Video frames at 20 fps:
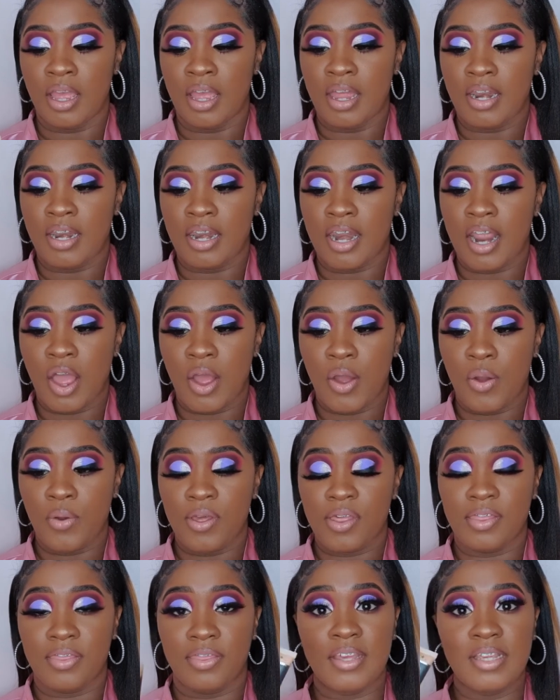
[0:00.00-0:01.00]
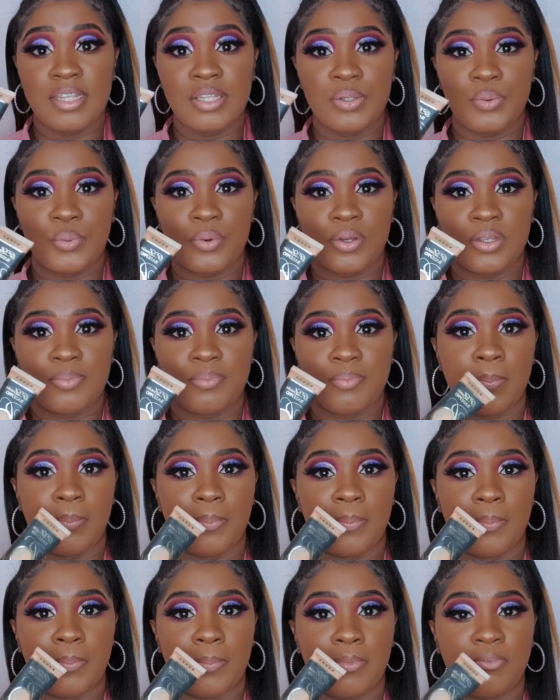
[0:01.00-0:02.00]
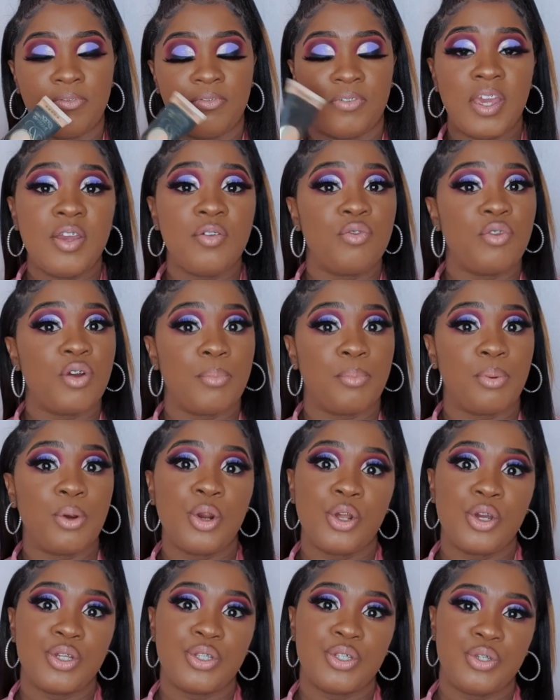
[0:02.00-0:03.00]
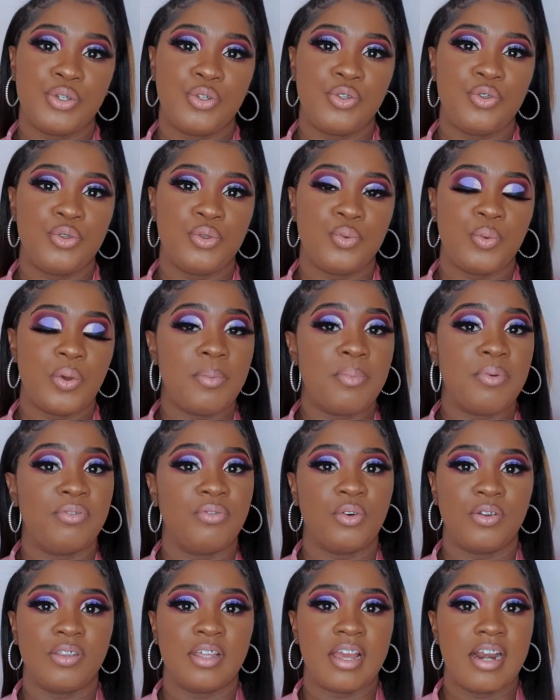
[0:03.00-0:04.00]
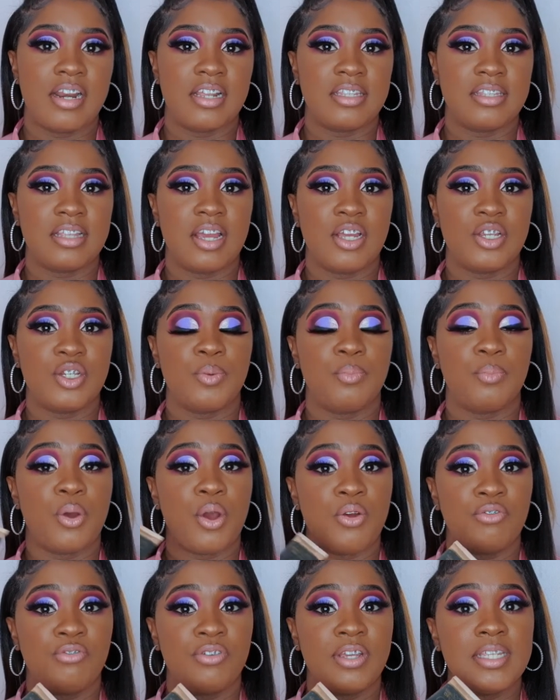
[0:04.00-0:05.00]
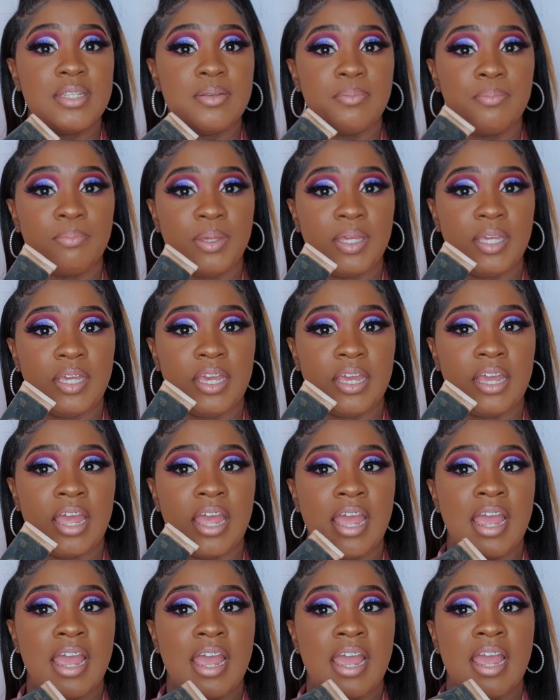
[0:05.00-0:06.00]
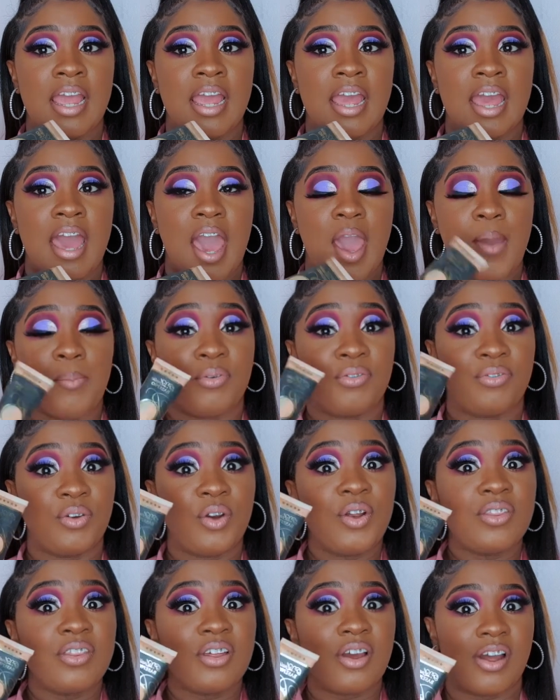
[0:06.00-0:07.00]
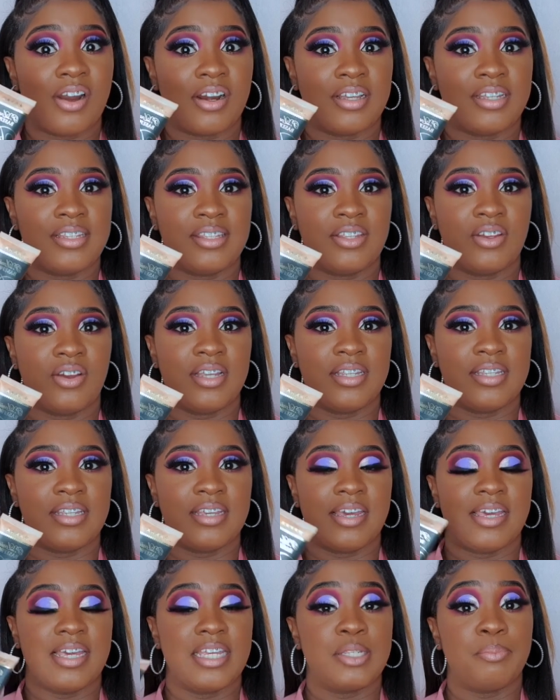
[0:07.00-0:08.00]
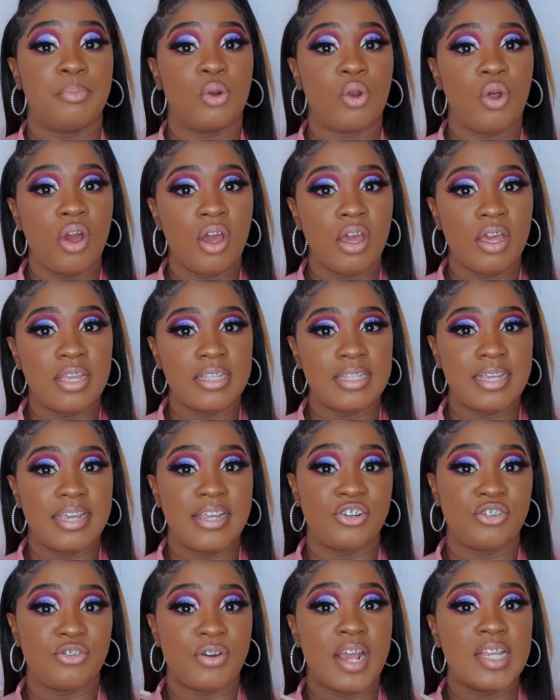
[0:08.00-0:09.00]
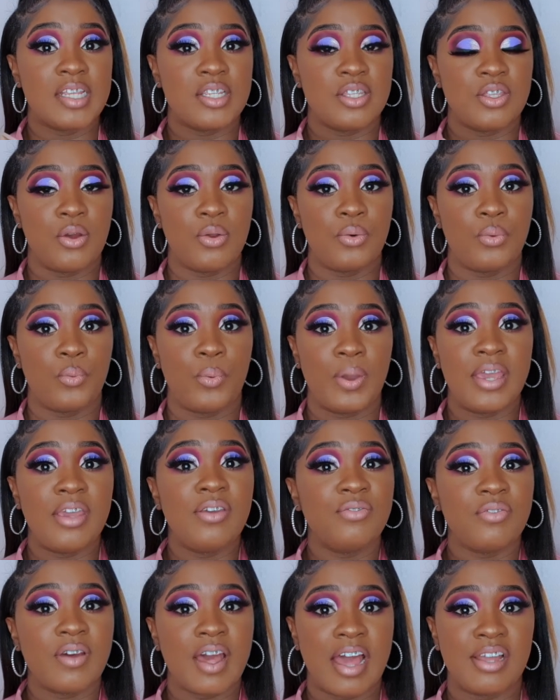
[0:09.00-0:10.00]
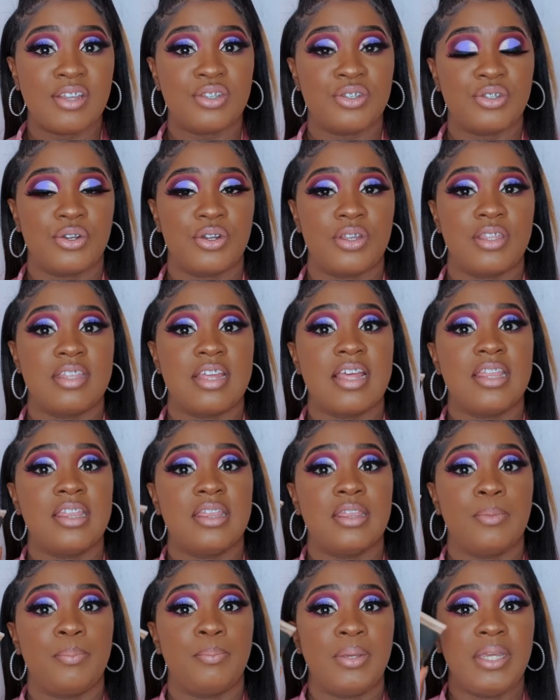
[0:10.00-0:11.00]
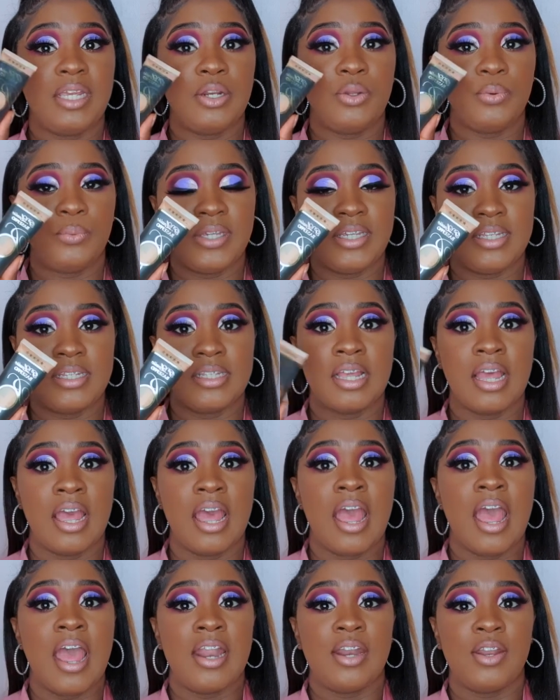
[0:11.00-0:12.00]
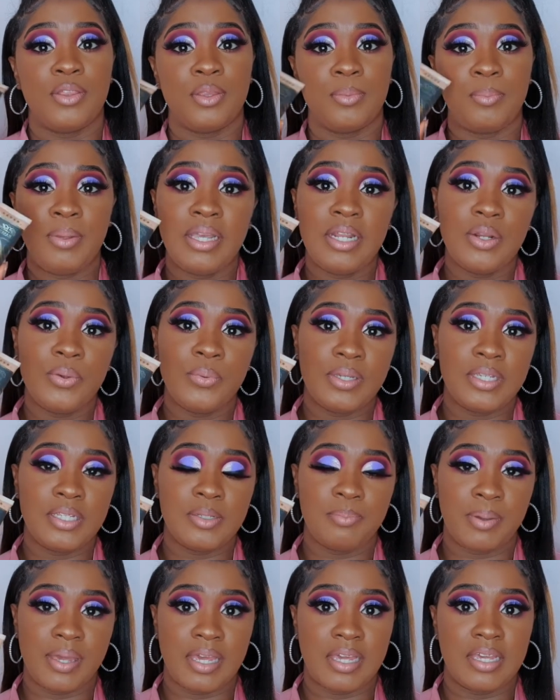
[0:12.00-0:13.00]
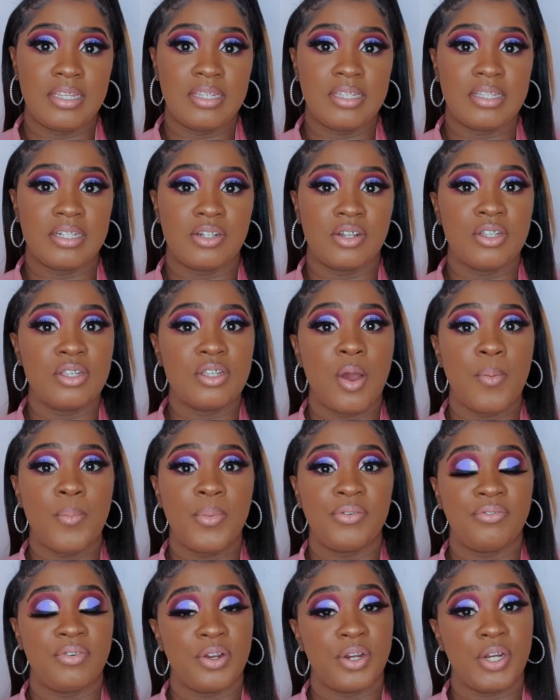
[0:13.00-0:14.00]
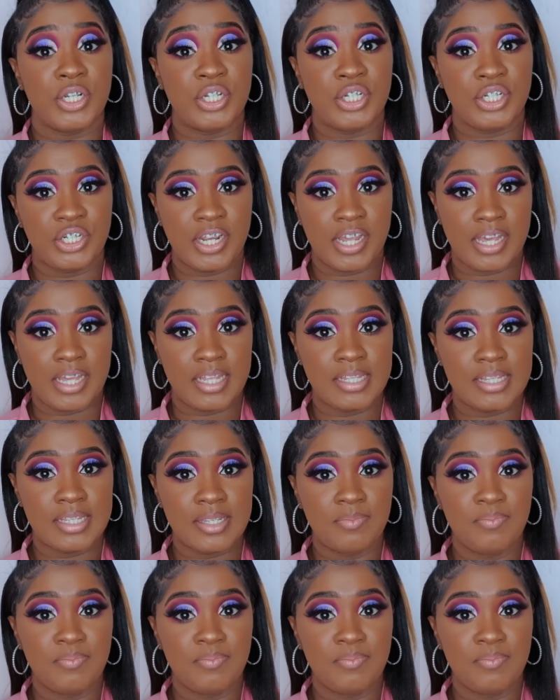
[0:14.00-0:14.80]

Now, this was my favorite product to use way before the Anastasia, but reason being I prefer the Anastasia is because it dries down way faster than the Louise. Now, the Louise base does come in various shades.